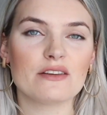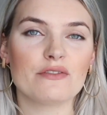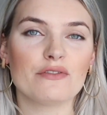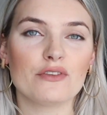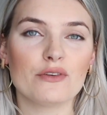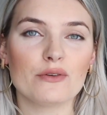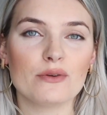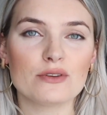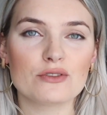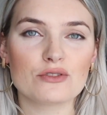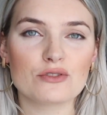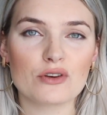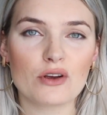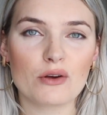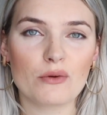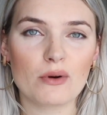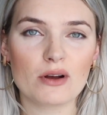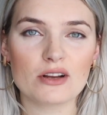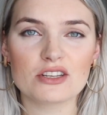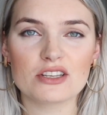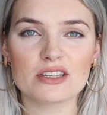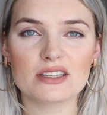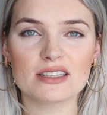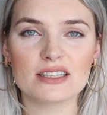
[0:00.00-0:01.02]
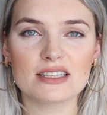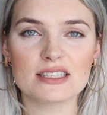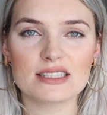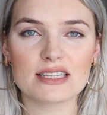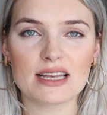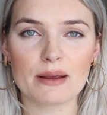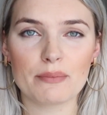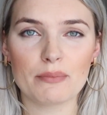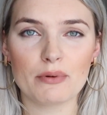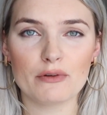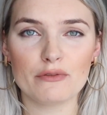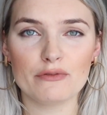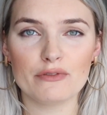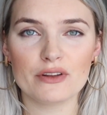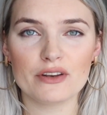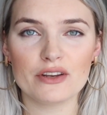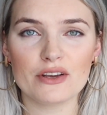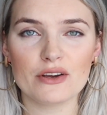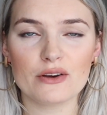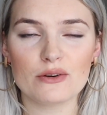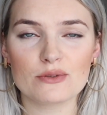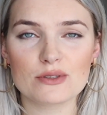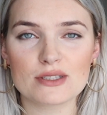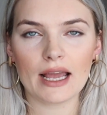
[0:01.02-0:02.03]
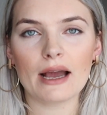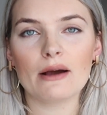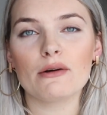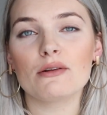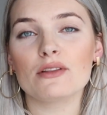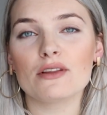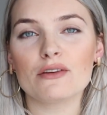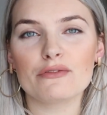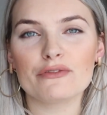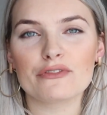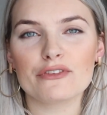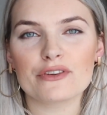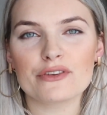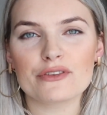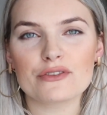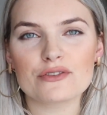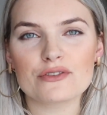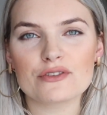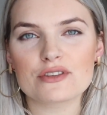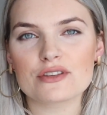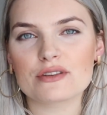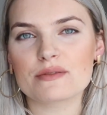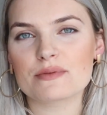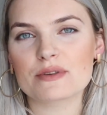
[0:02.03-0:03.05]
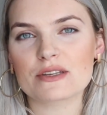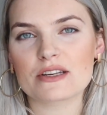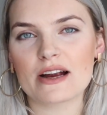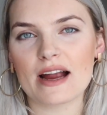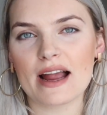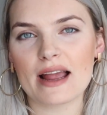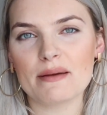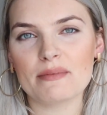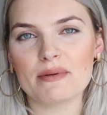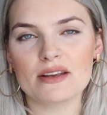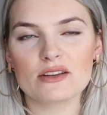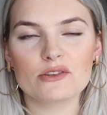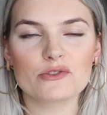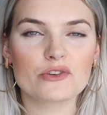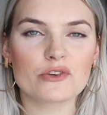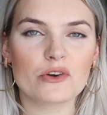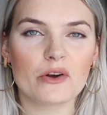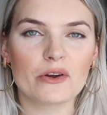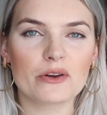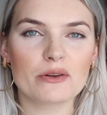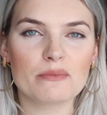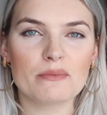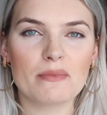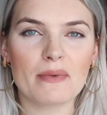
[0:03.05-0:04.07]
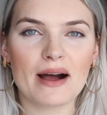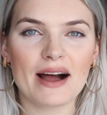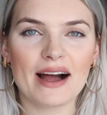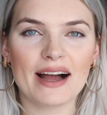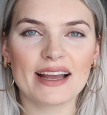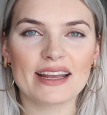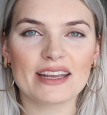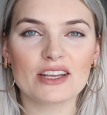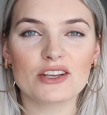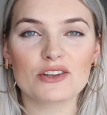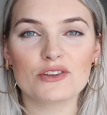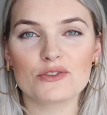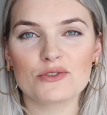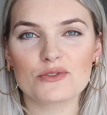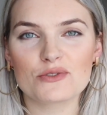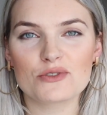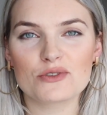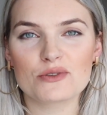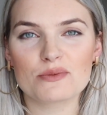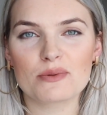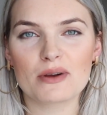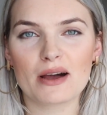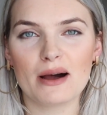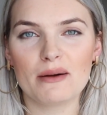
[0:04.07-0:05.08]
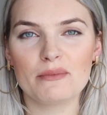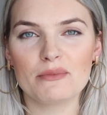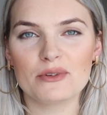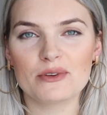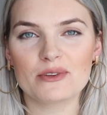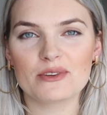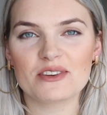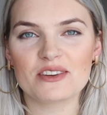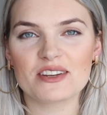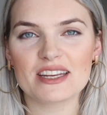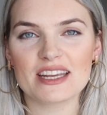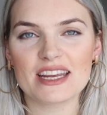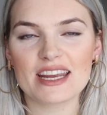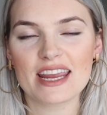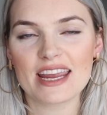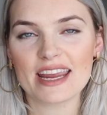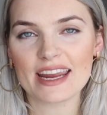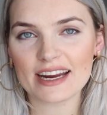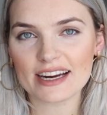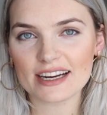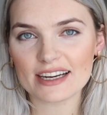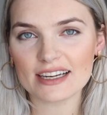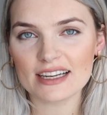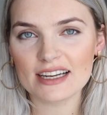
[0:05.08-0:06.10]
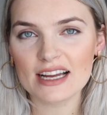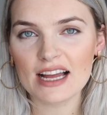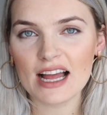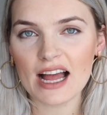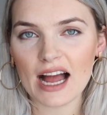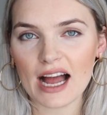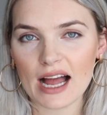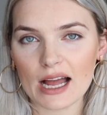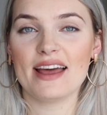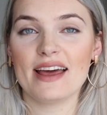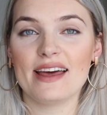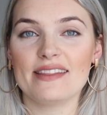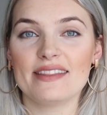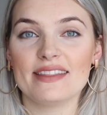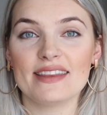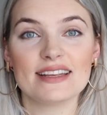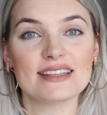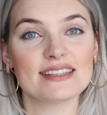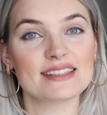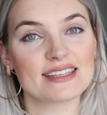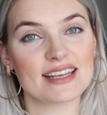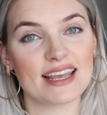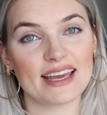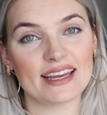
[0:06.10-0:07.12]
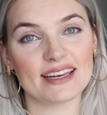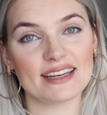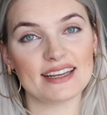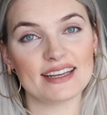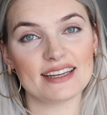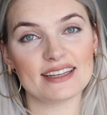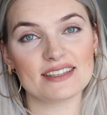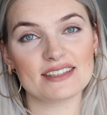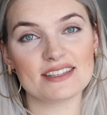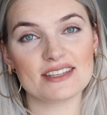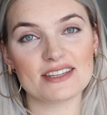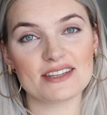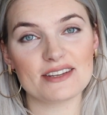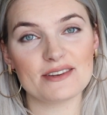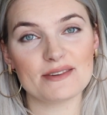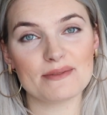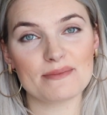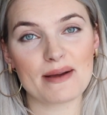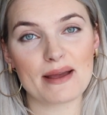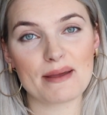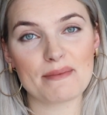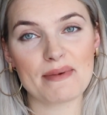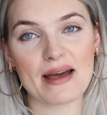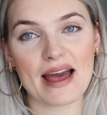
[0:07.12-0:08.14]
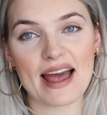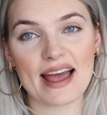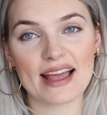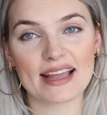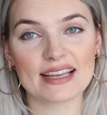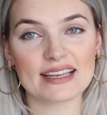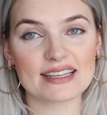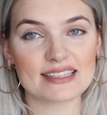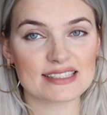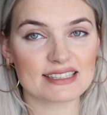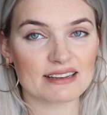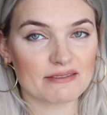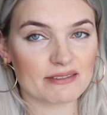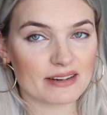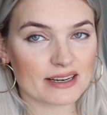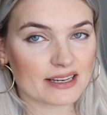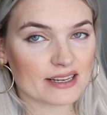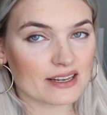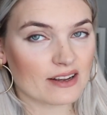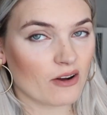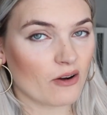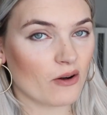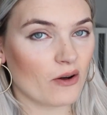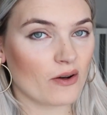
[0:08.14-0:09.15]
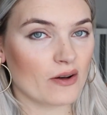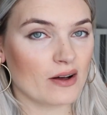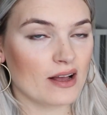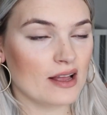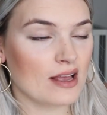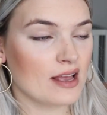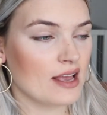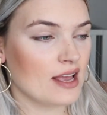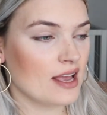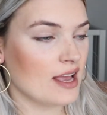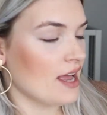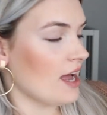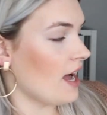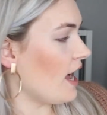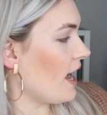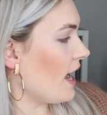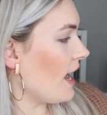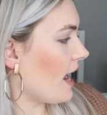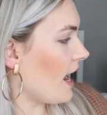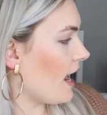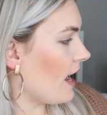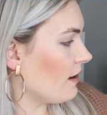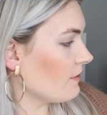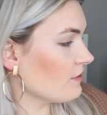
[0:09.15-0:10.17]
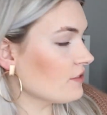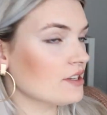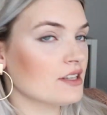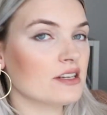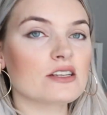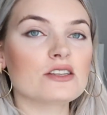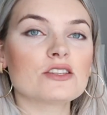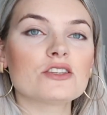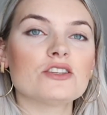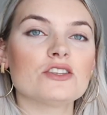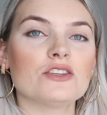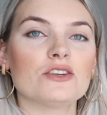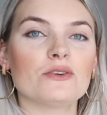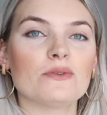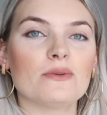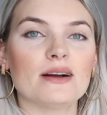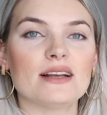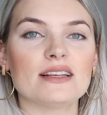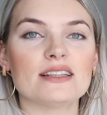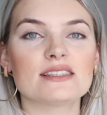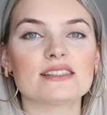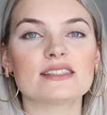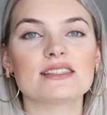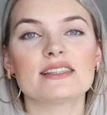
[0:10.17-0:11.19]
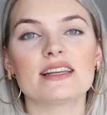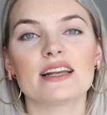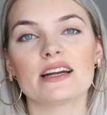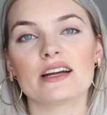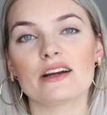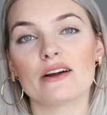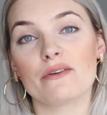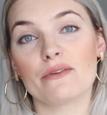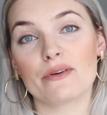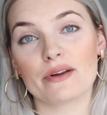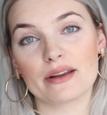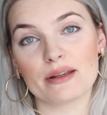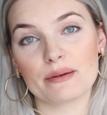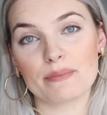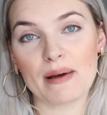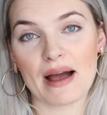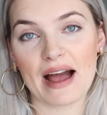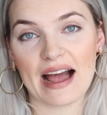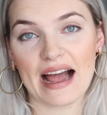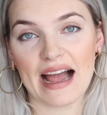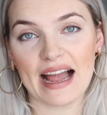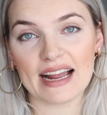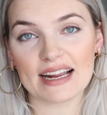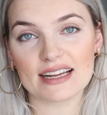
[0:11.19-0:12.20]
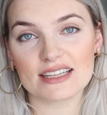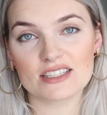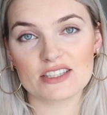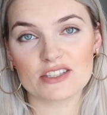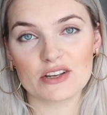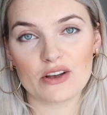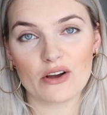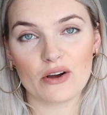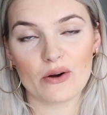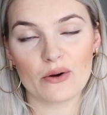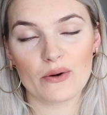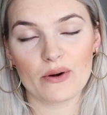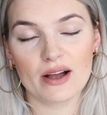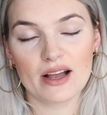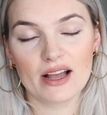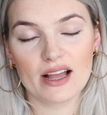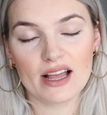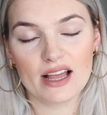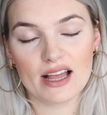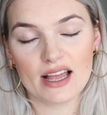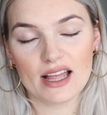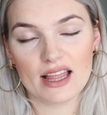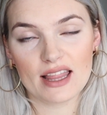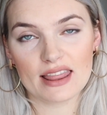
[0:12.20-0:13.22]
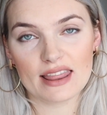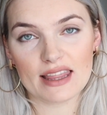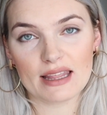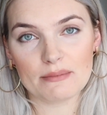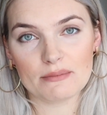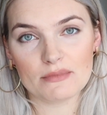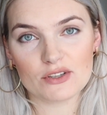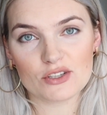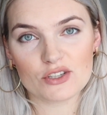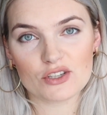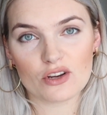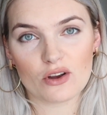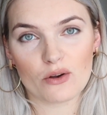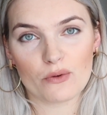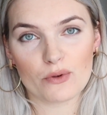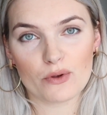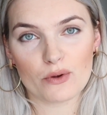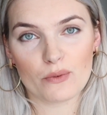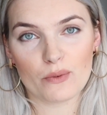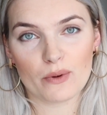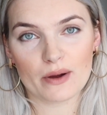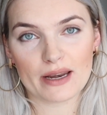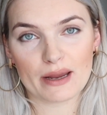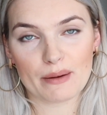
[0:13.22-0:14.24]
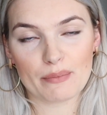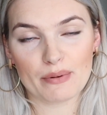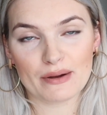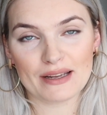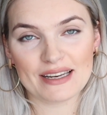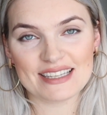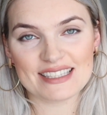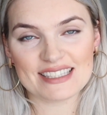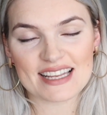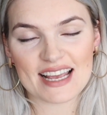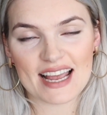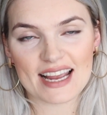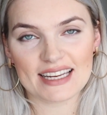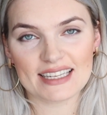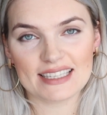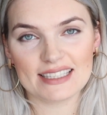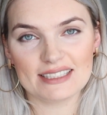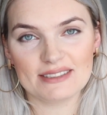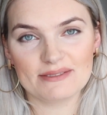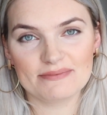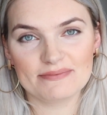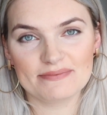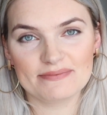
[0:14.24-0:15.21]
If you enjoy watching these type of videos, I would love for you to subscribe and join my YouTube community here. And let's get into my bag. It's already all, I have these 2 ones, they're already packed. So let me show you what I put inside.